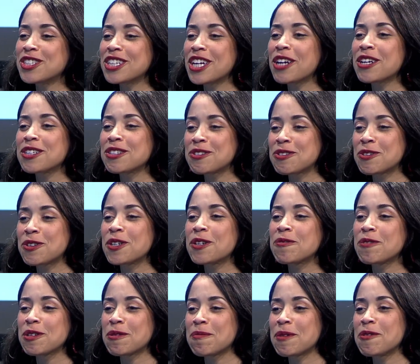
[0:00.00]
shared a story
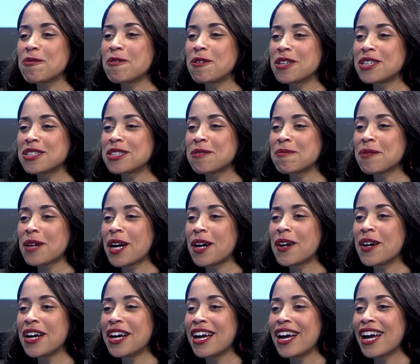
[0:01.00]
with me once
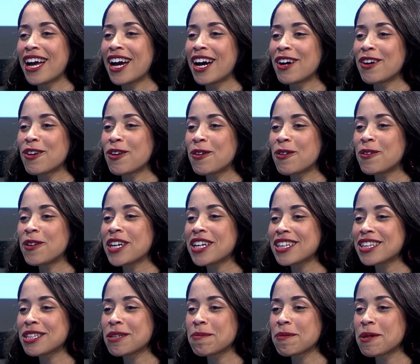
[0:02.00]
about how
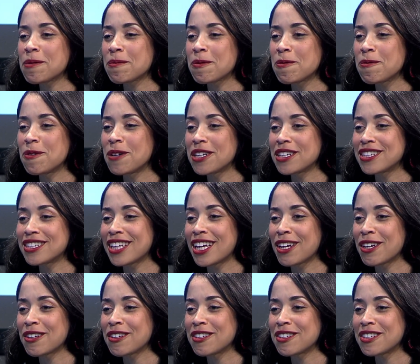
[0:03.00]
quickly people want
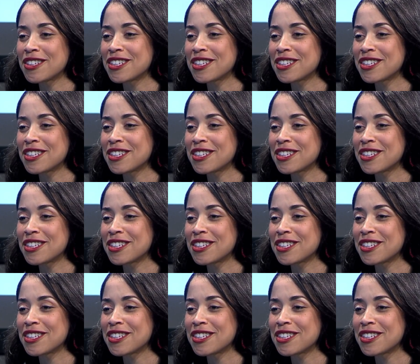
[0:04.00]
that,